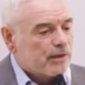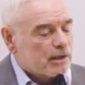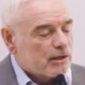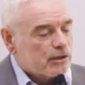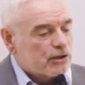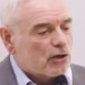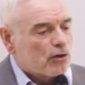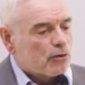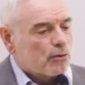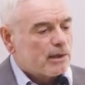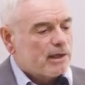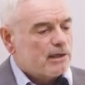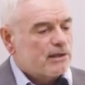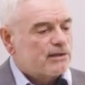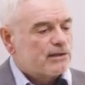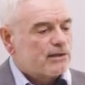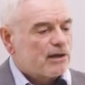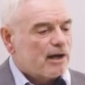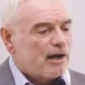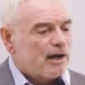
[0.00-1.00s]
shall we
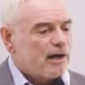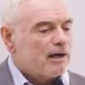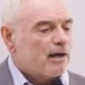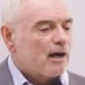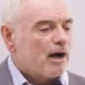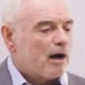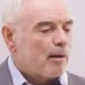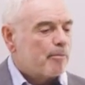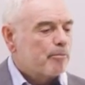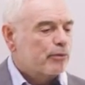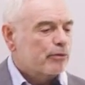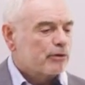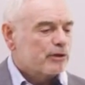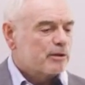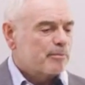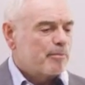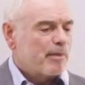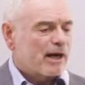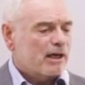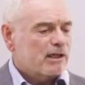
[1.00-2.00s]
say,
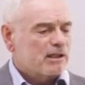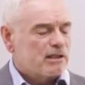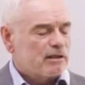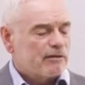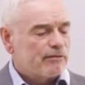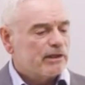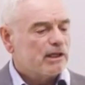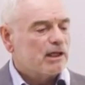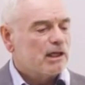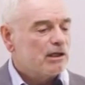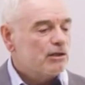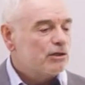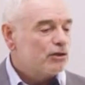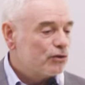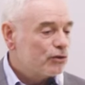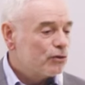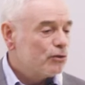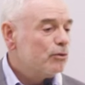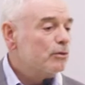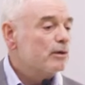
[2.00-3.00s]
prospectivity
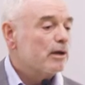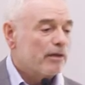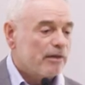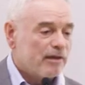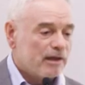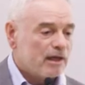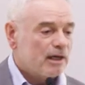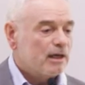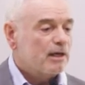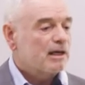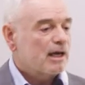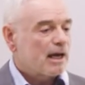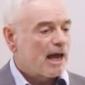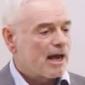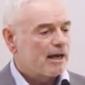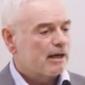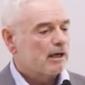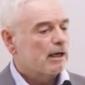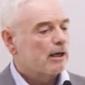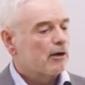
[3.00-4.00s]
to the
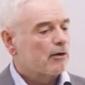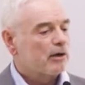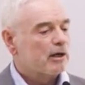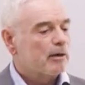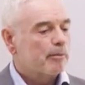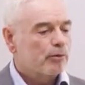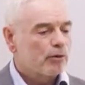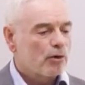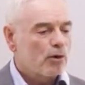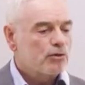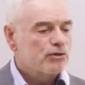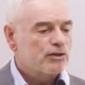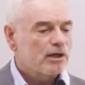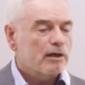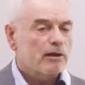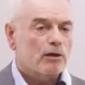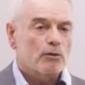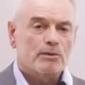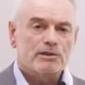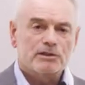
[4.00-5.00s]
Candelaria
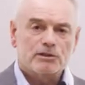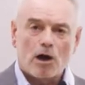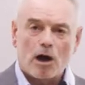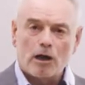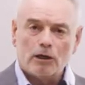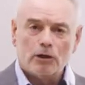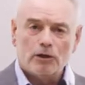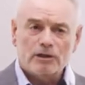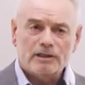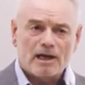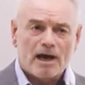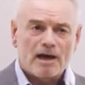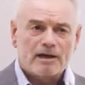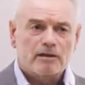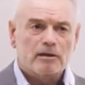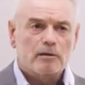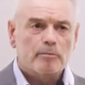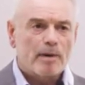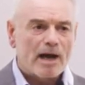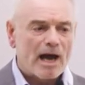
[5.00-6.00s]
project that was not looked at
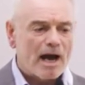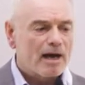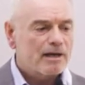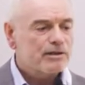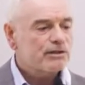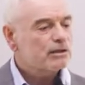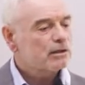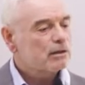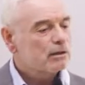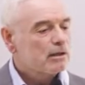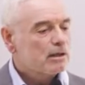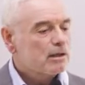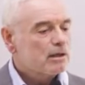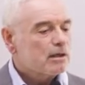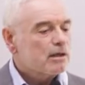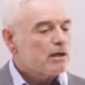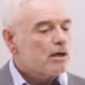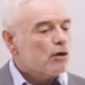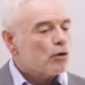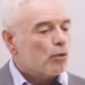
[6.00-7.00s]
in the past.
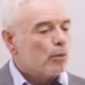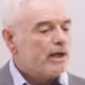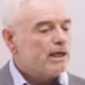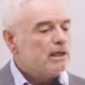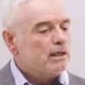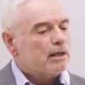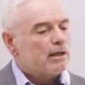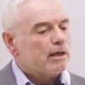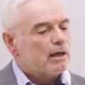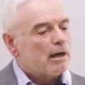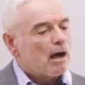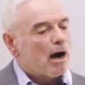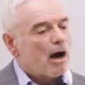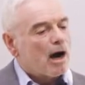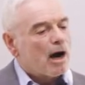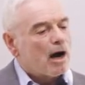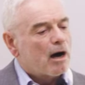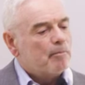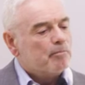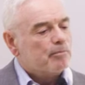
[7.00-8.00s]
We did an
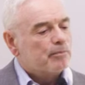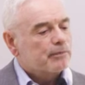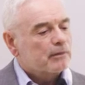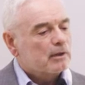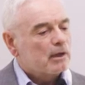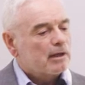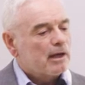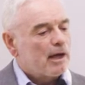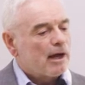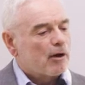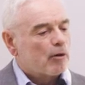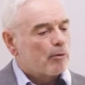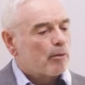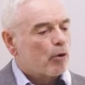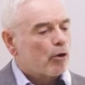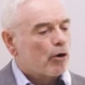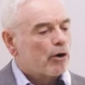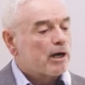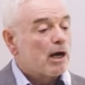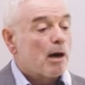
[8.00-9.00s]

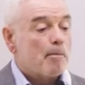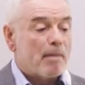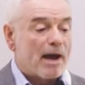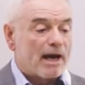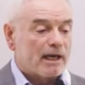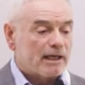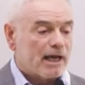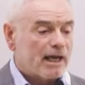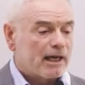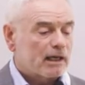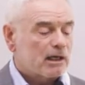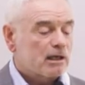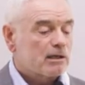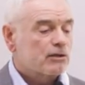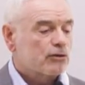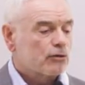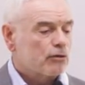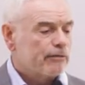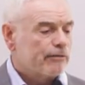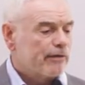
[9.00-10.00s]
airborne magnetic
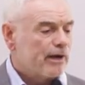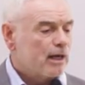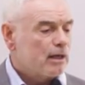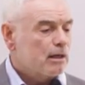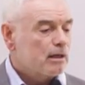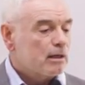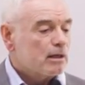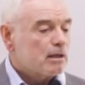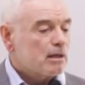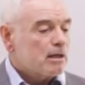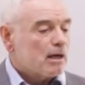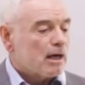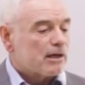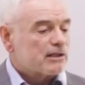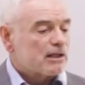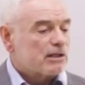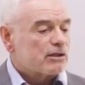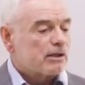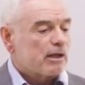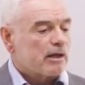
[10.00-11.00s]
survey.
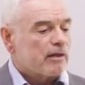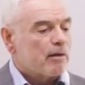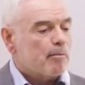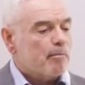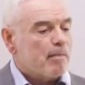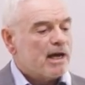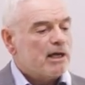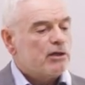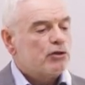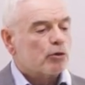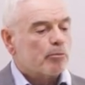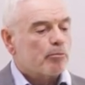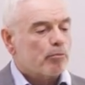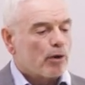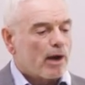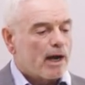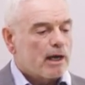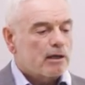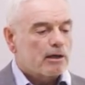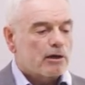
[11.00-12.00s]
Essentially, the major
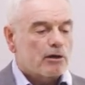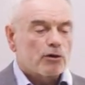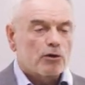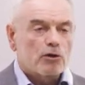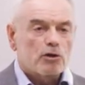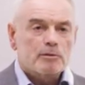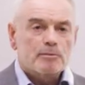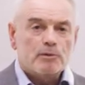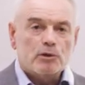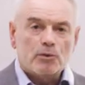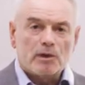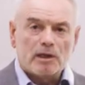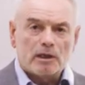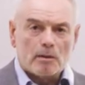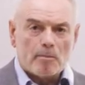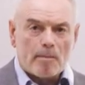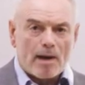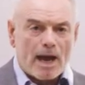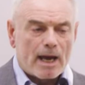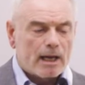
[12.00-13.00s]
break occurs between
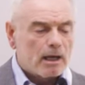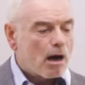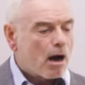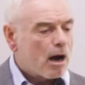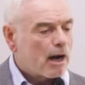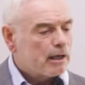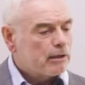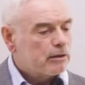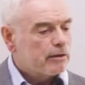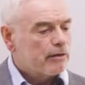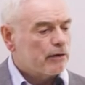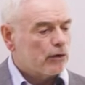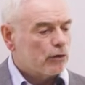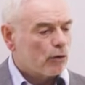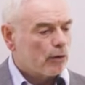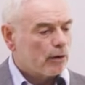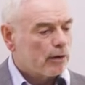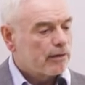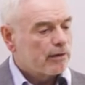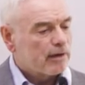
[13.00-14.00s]
the mag high to the
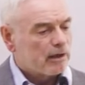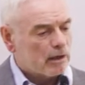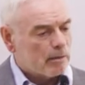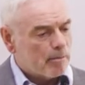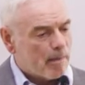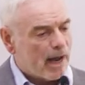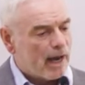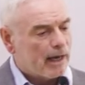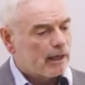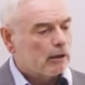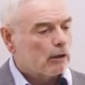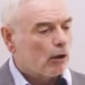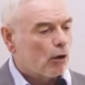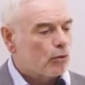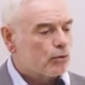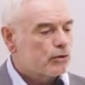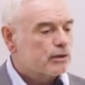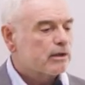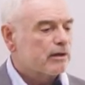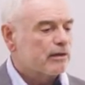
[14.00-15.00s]
north and the mag
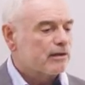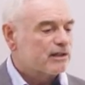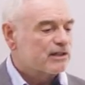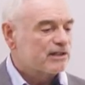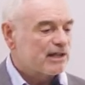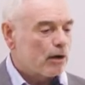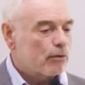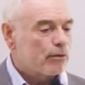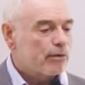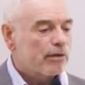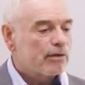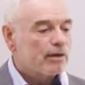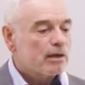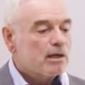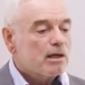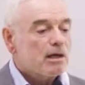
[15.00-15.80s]
lows to the south,